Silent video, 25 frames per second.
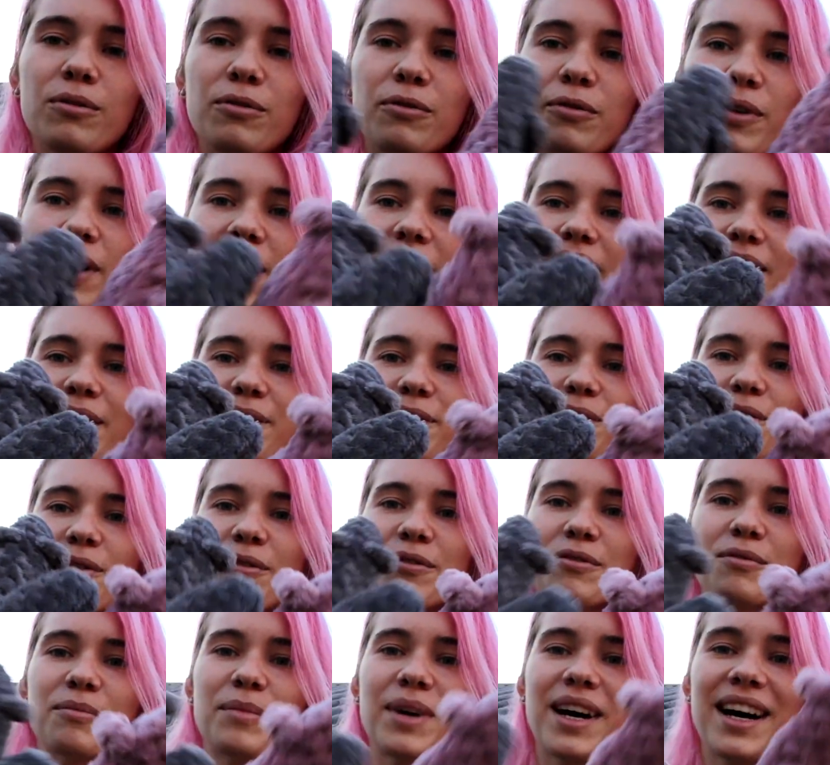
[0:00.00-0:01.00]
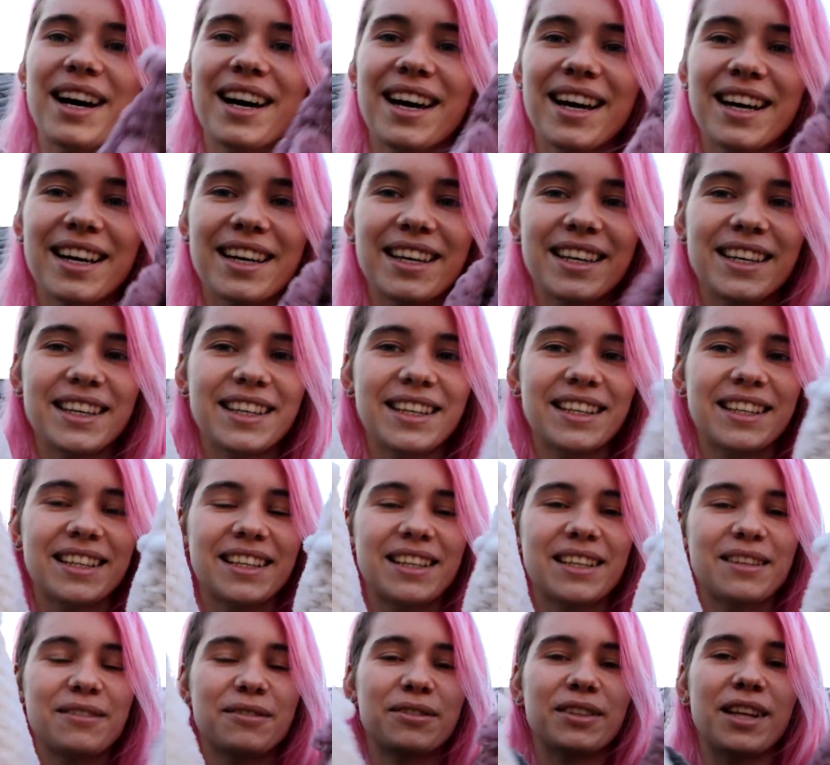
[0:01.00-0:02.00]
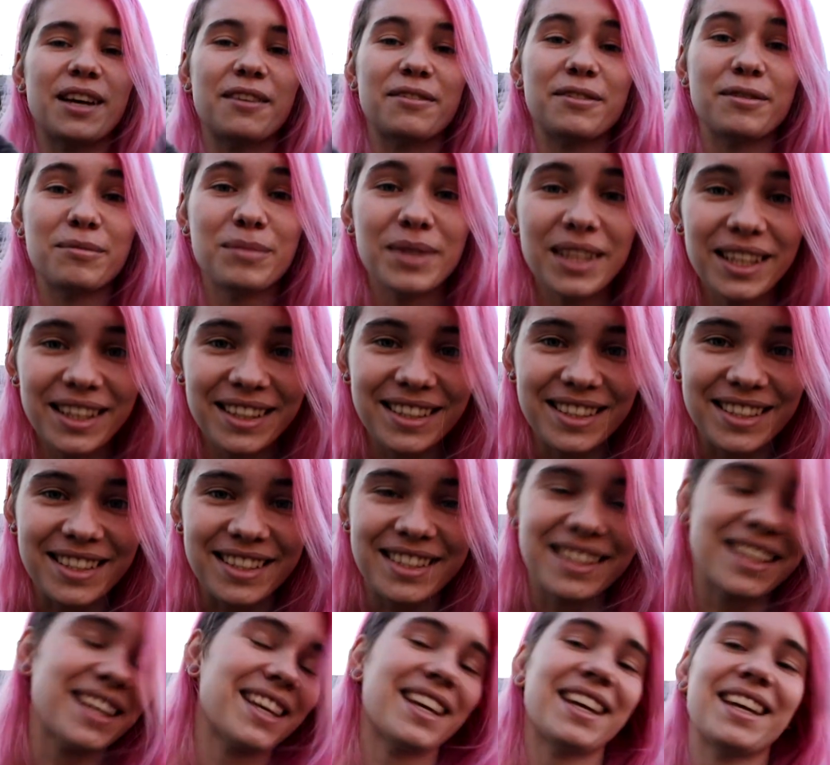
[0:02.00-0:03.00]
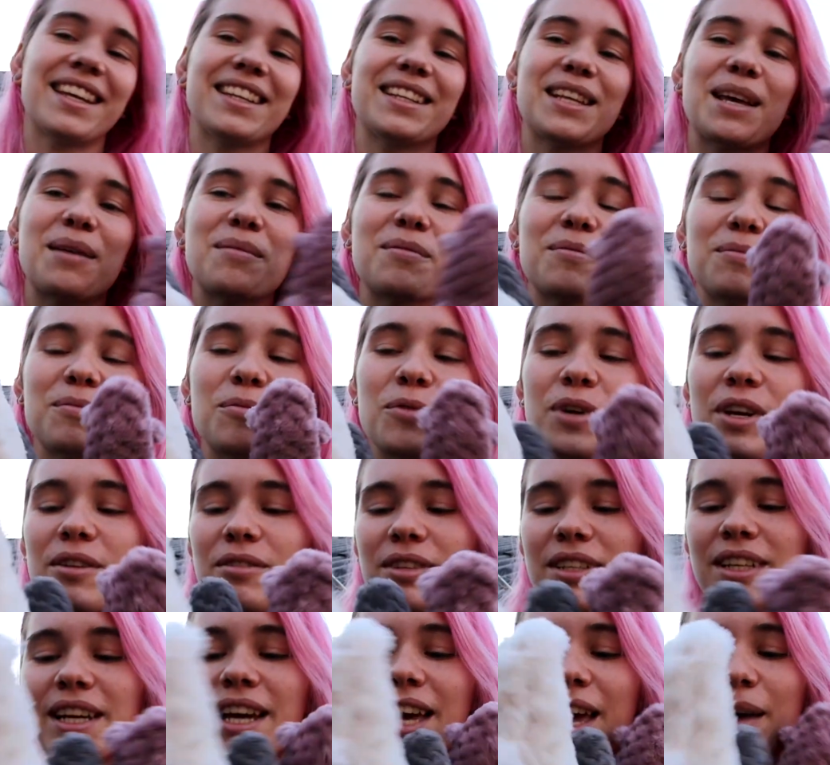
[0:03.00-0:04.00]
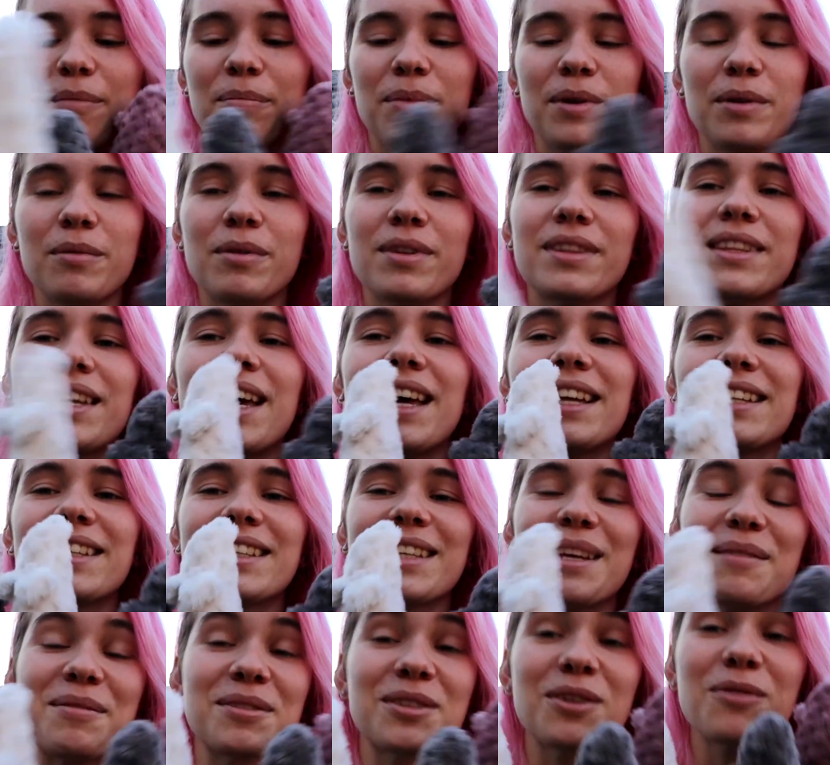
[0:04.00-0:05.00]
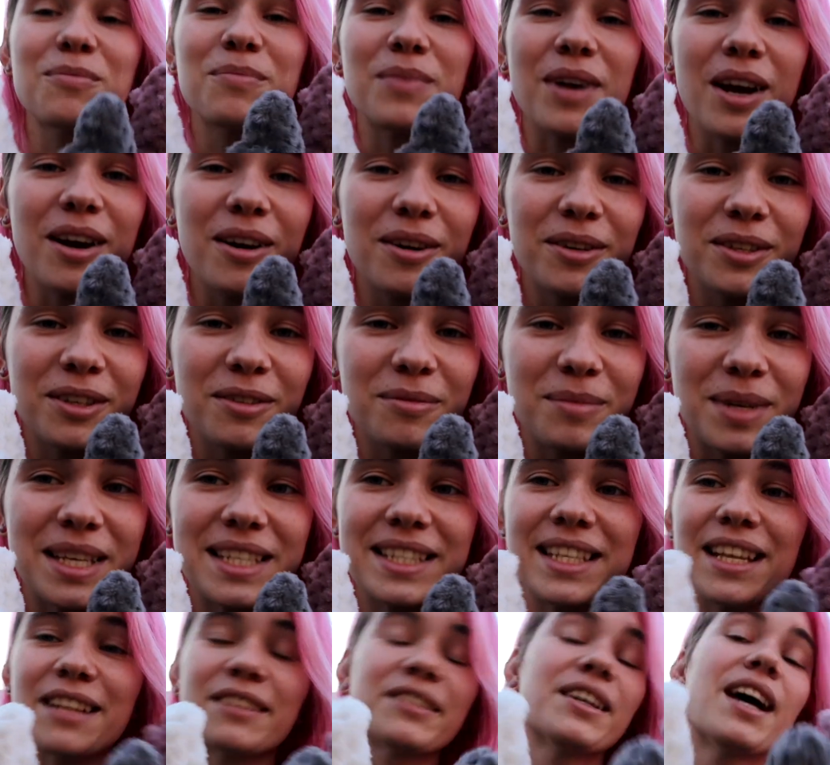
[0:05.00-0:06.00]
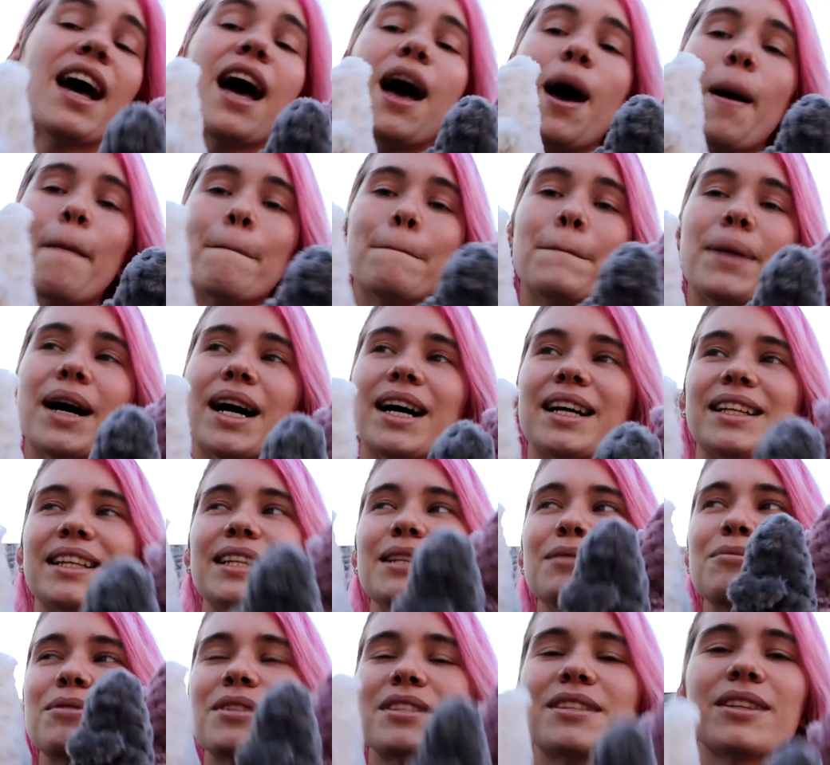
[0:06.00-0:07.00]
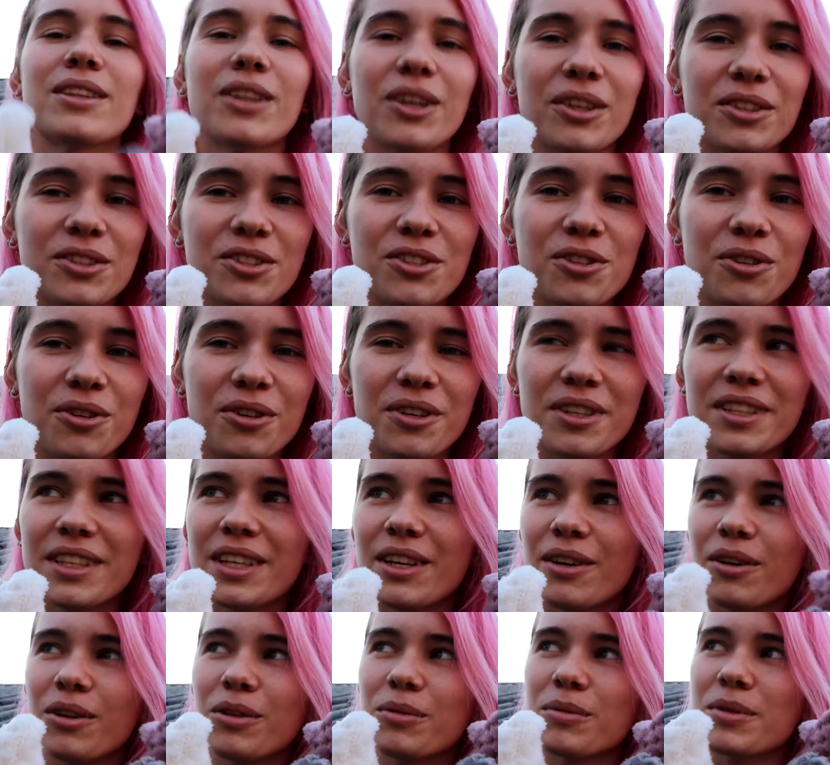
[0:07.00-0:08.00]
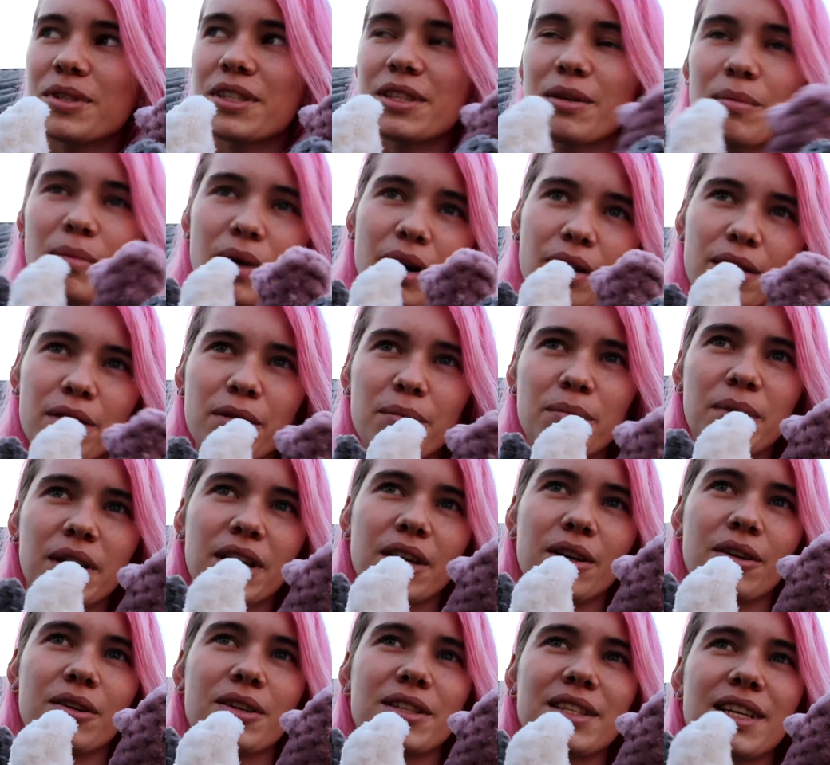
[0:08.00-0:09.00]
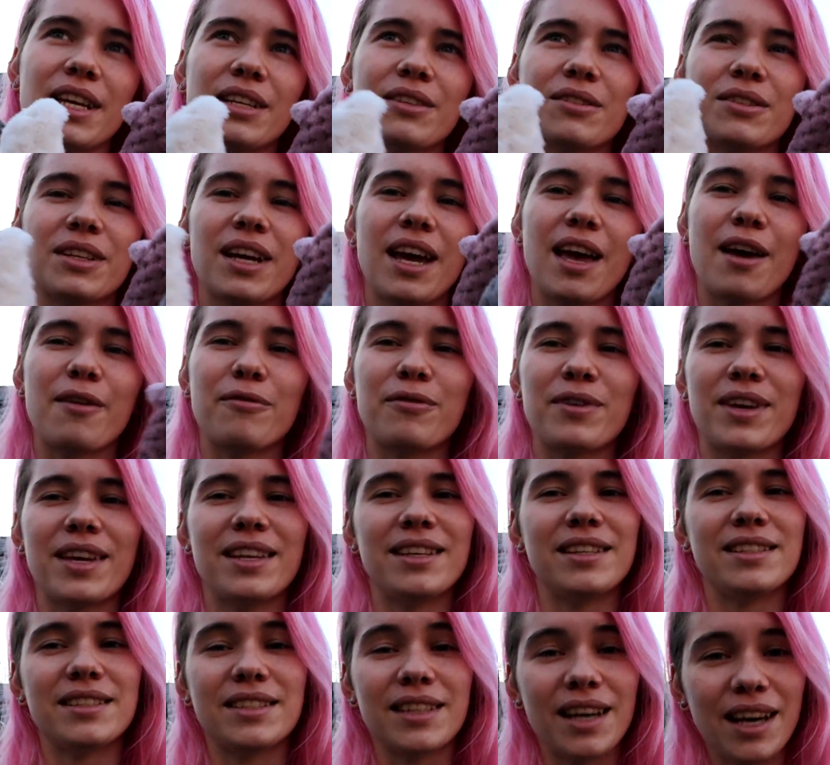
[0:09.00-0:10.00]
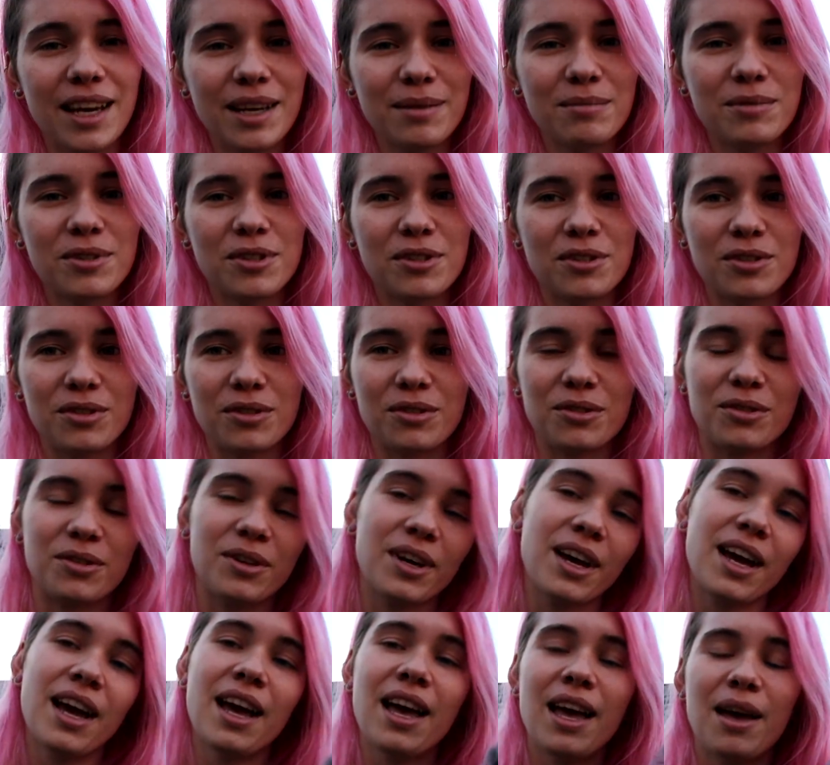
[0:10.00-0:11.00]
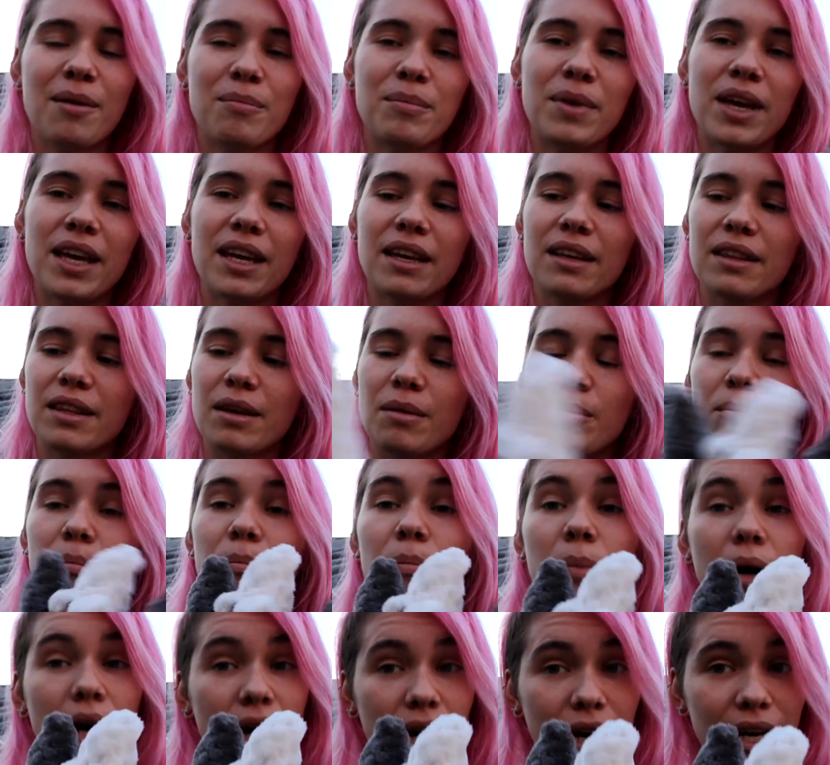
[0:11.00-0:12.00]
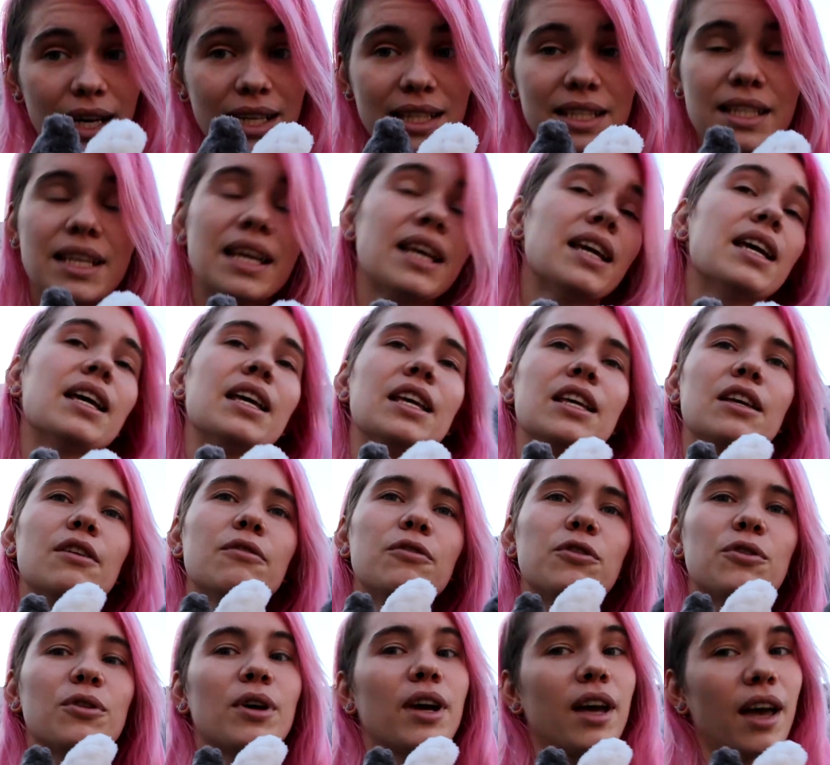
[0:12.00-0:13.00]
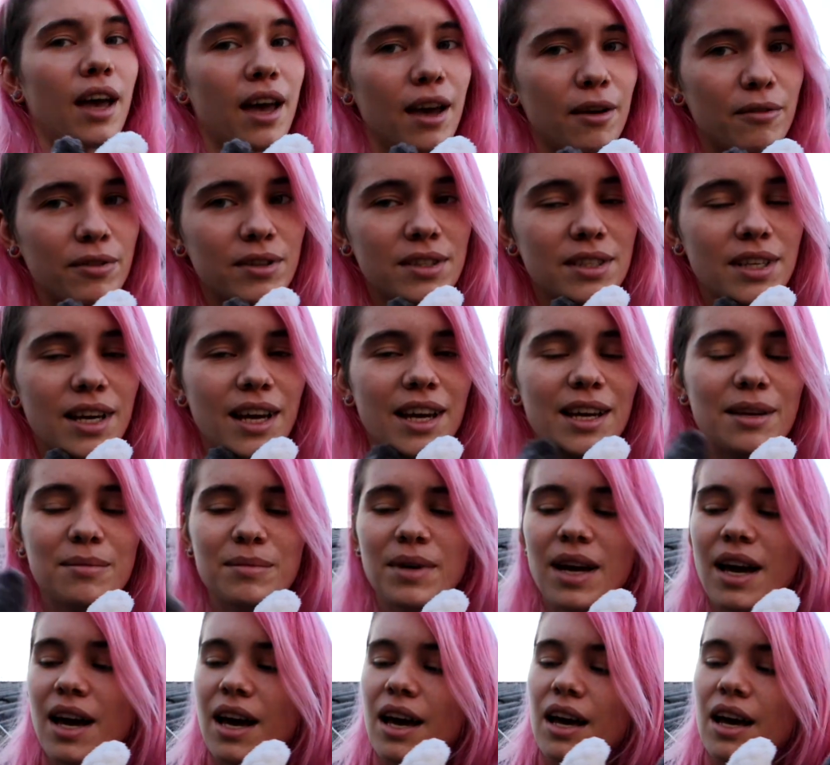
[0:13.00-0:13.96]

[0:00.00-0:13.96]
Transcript: five of my fluffy minks and I'm very happy with that and I'm so proud of myself but it was a long journey almost a month because I don't have any time to make them but if you have a time